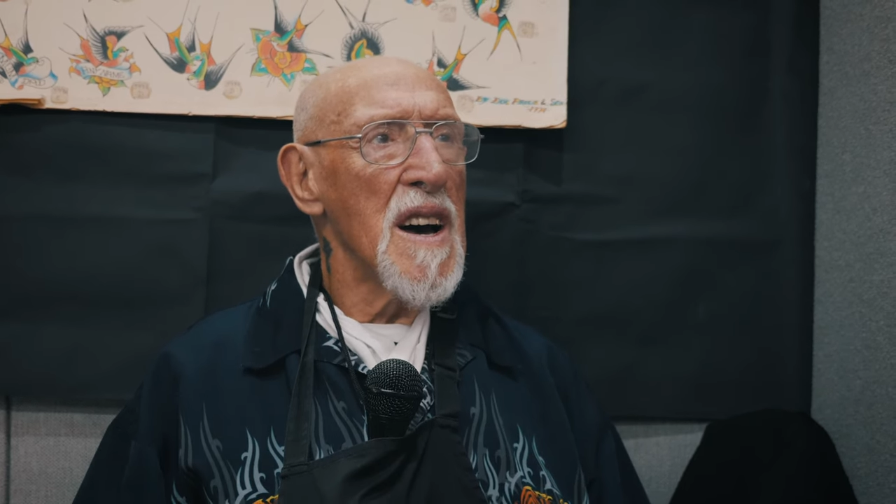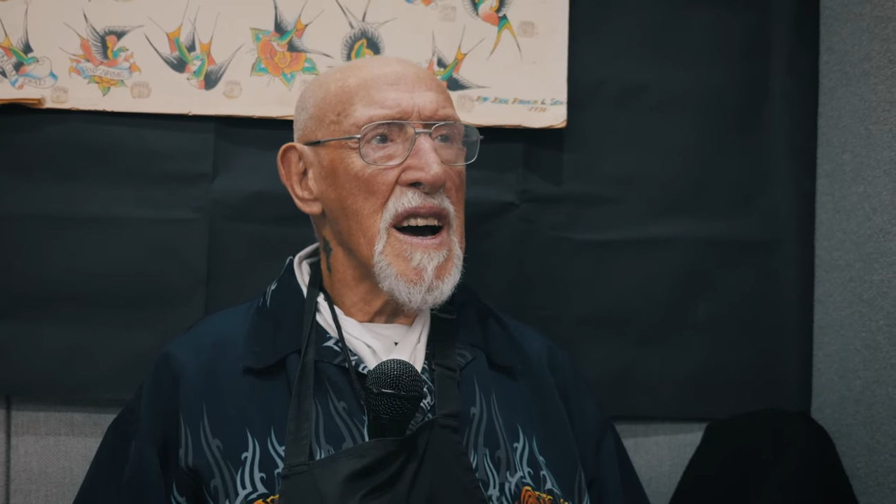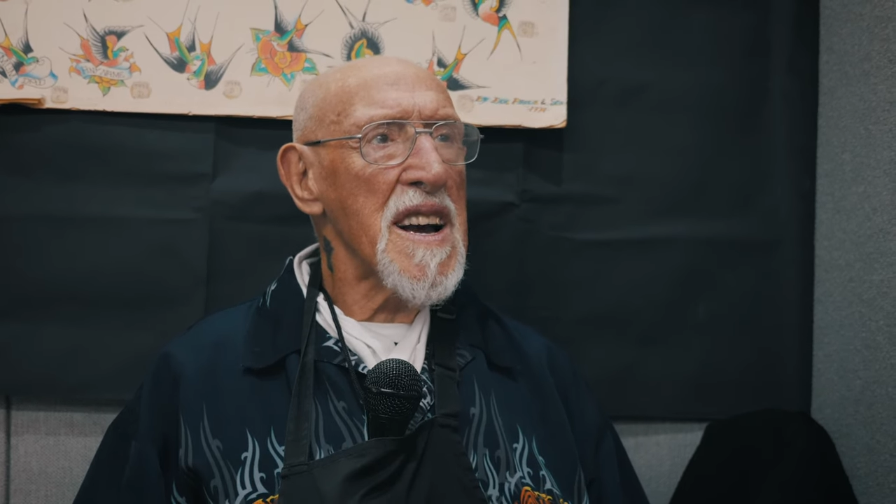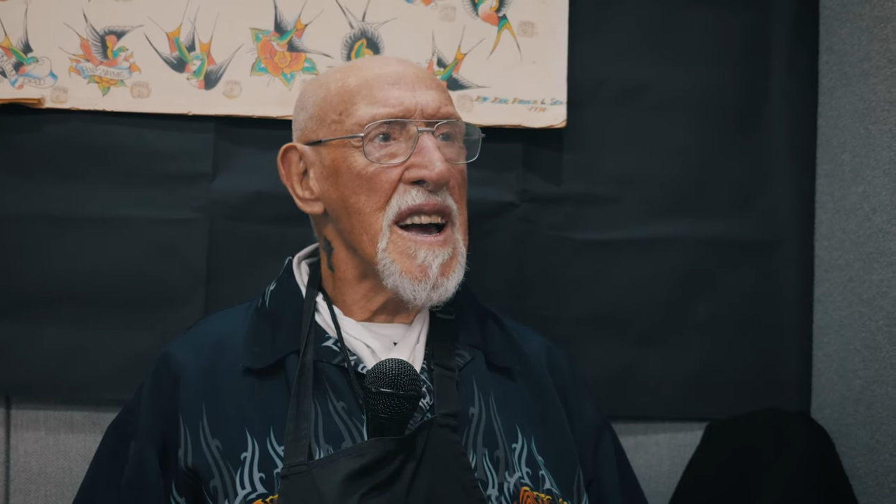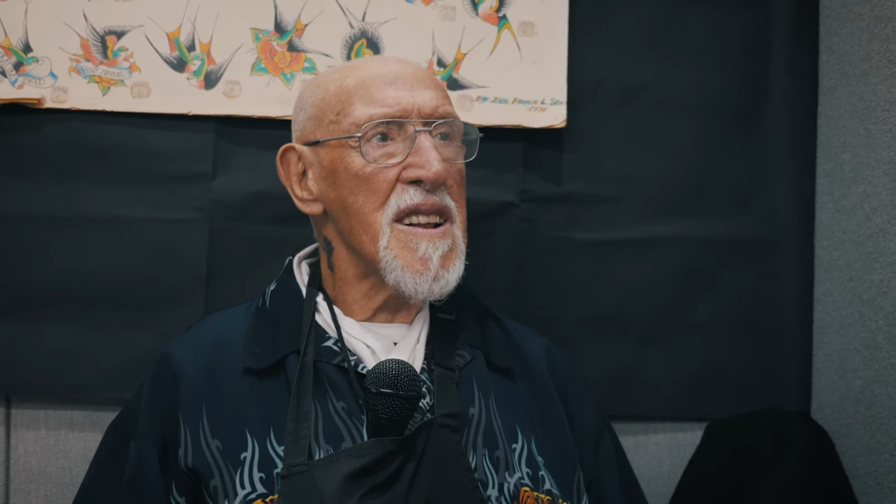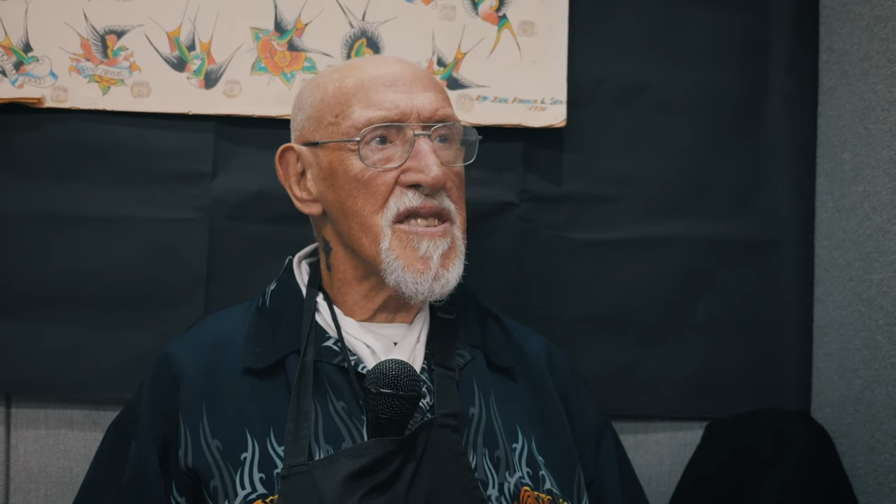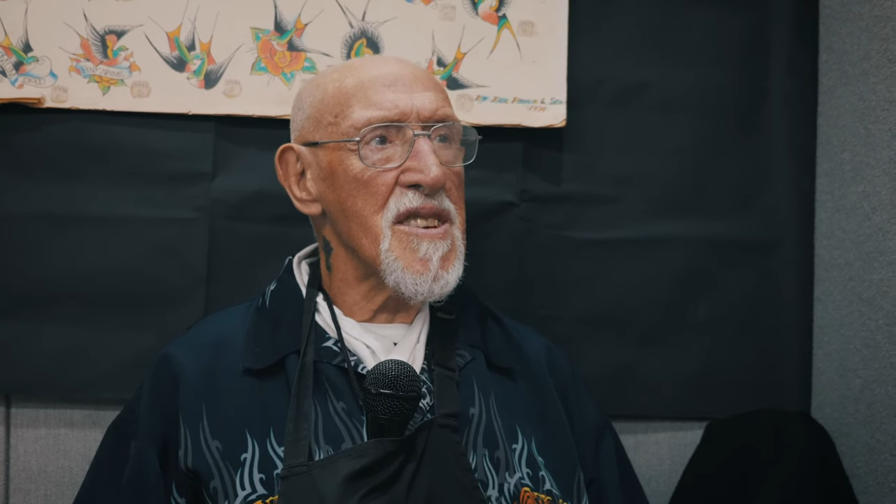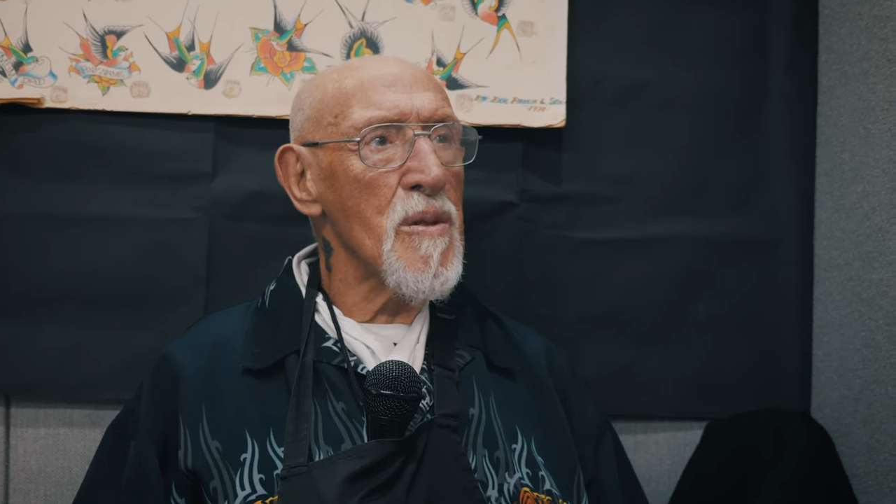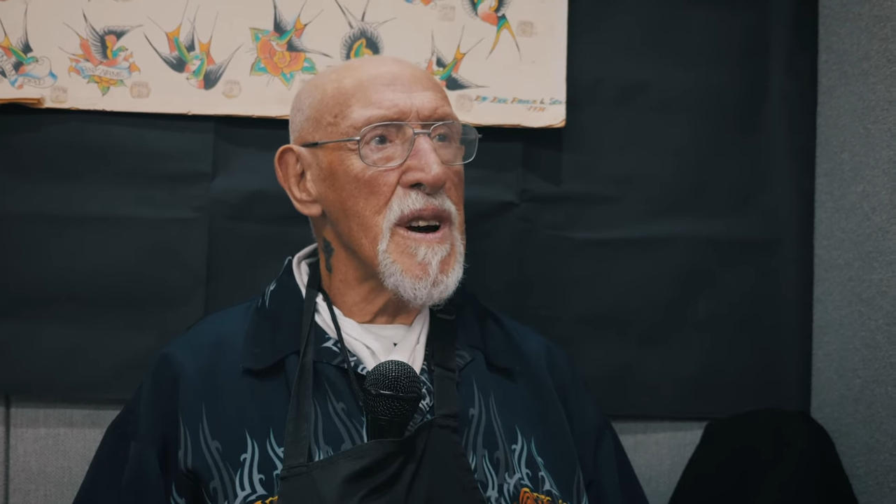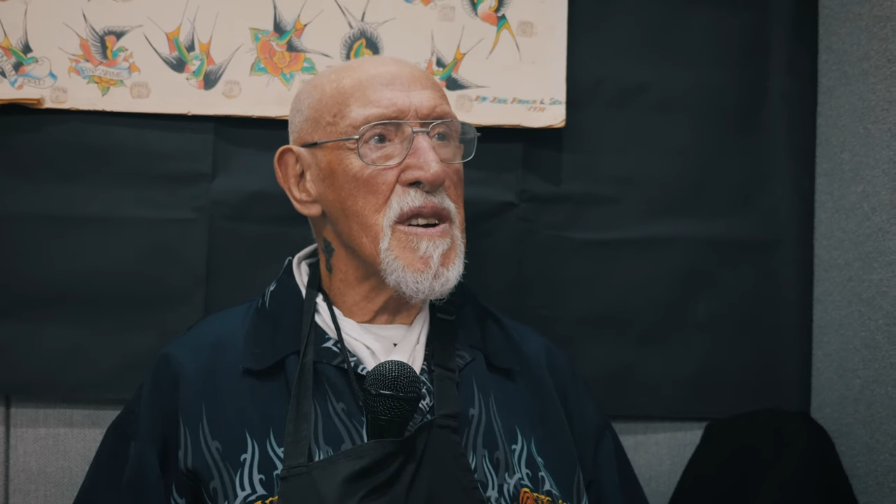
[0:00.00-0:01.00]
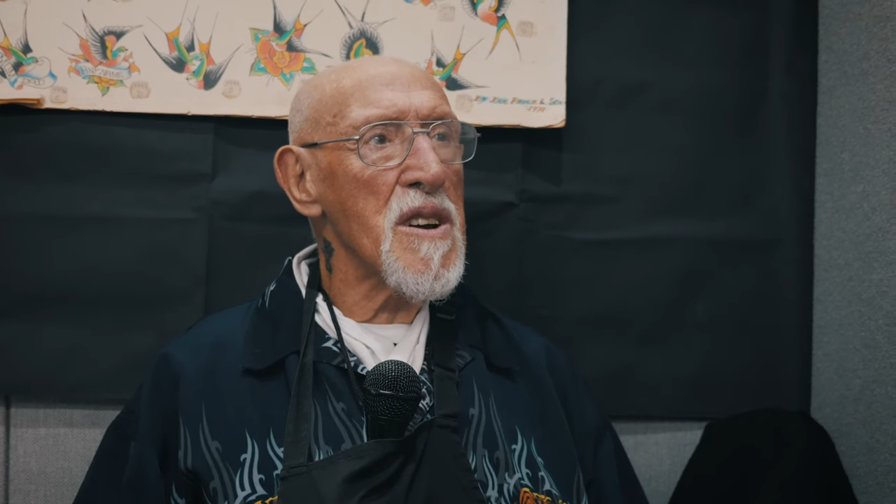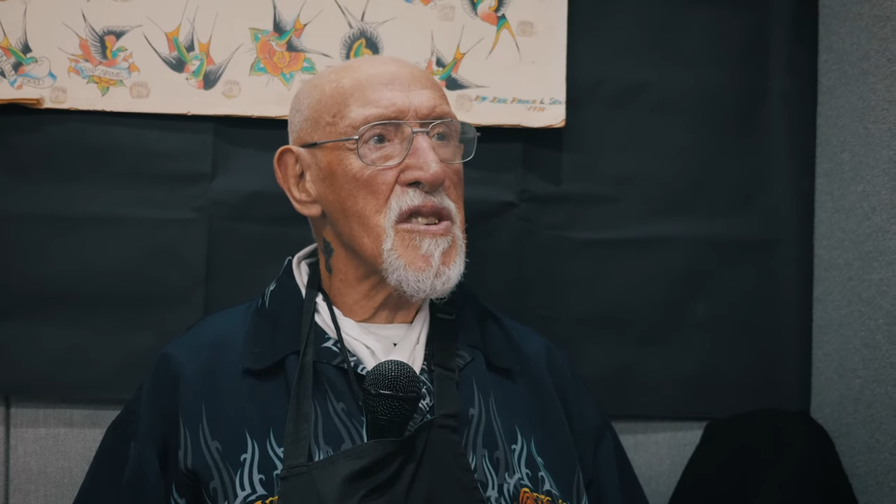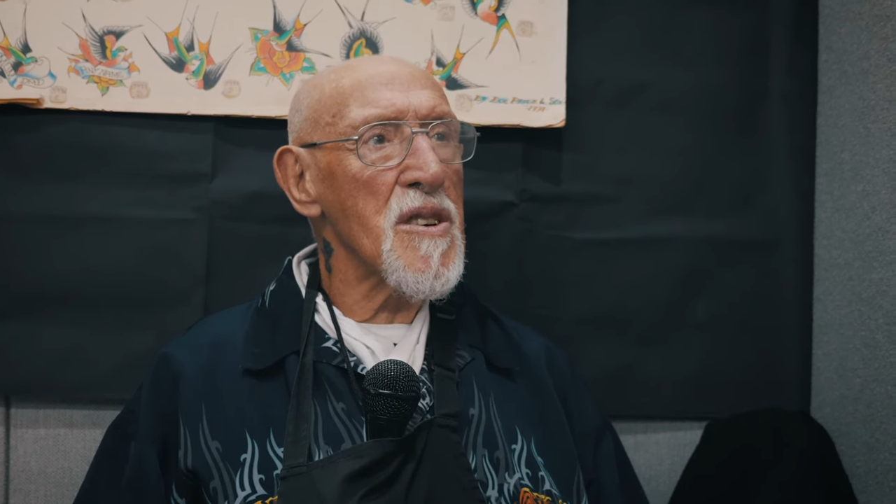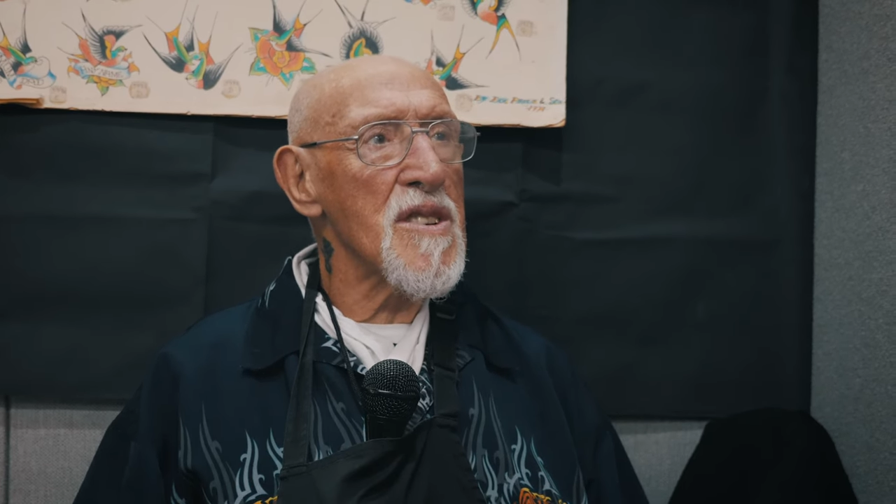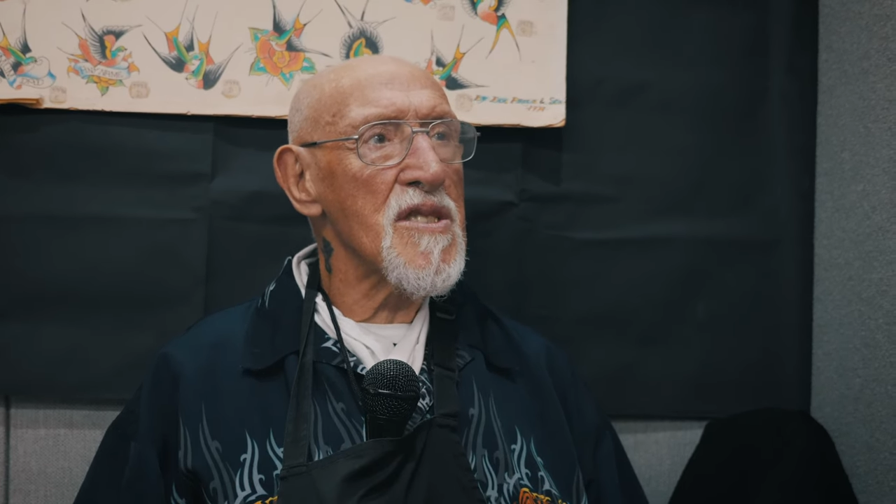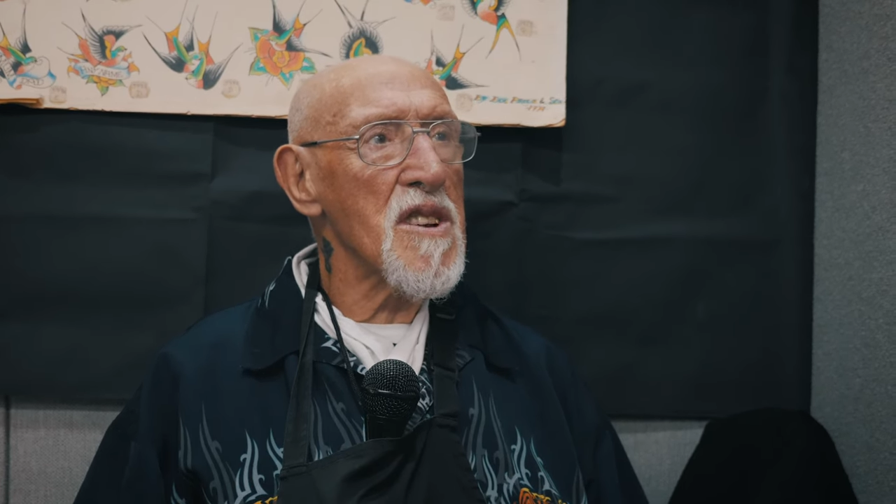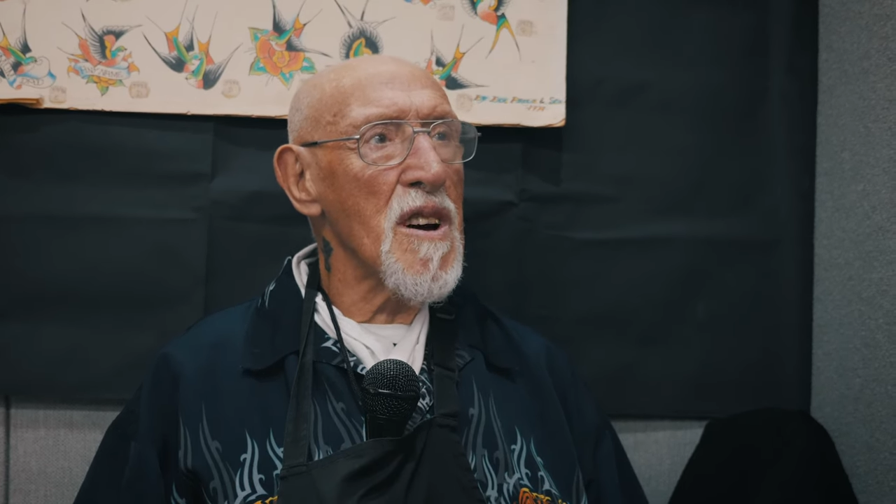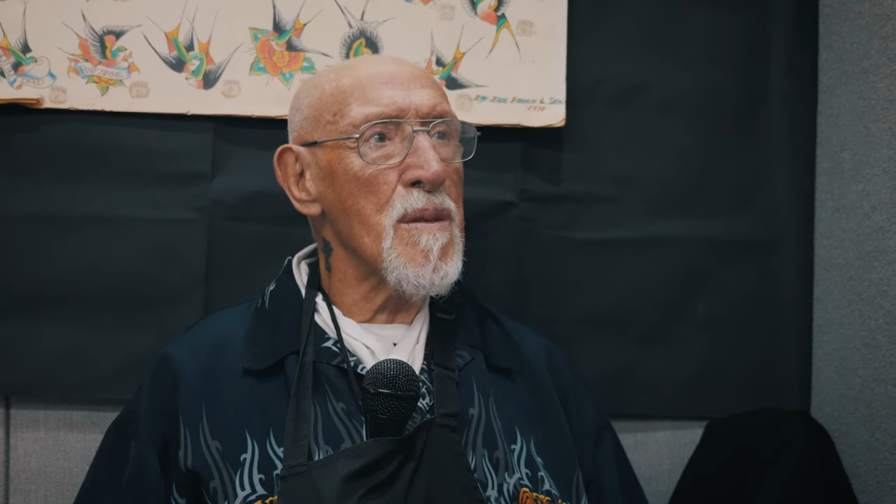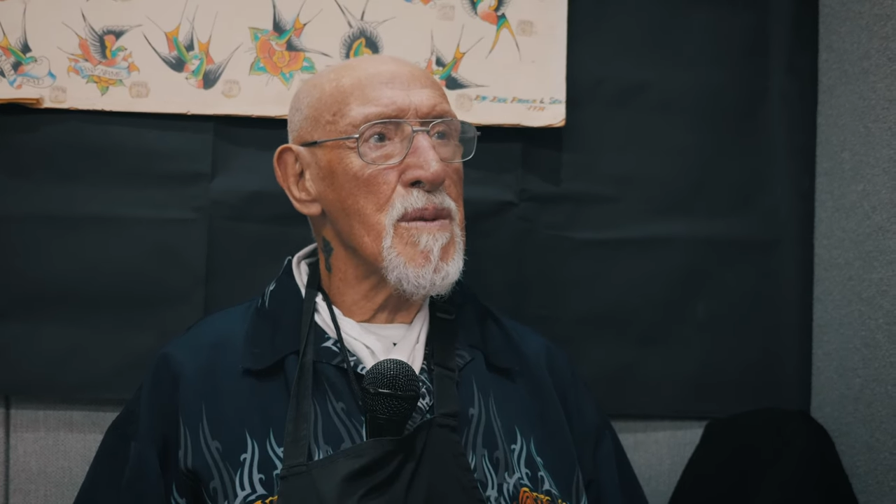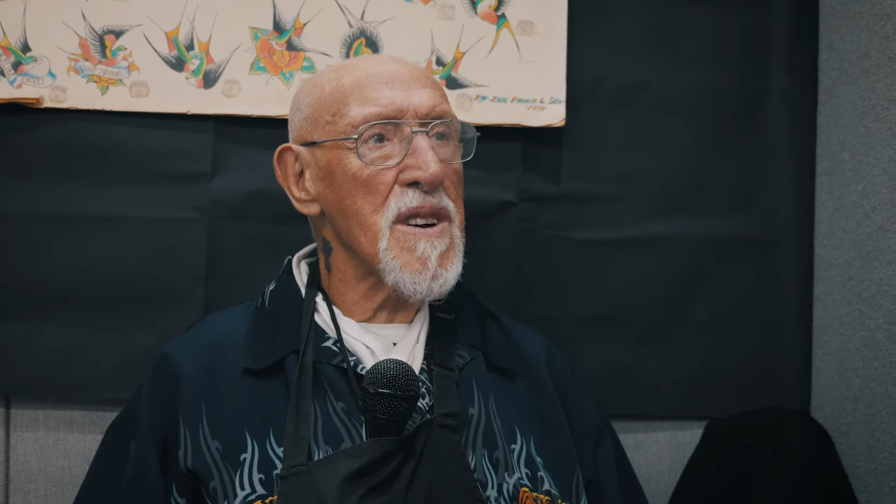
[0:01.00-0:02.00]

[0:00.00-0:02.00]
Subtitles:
I can't see where it's going to stop,